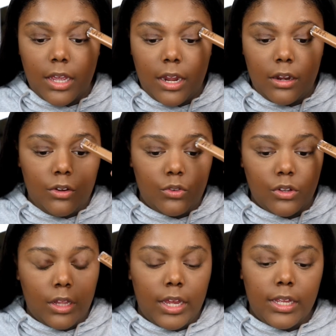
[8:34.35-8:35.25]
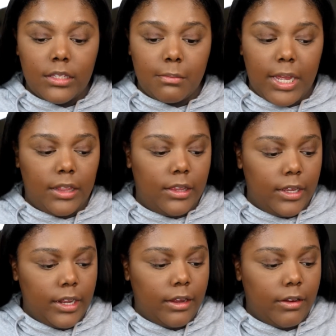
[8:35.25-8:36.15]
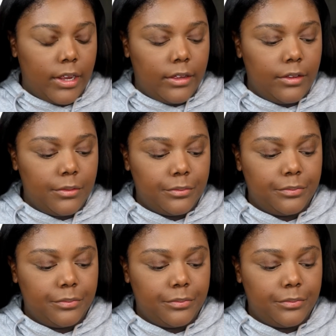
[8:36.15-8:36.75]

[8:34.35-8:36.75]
kind of neutralize my lid area.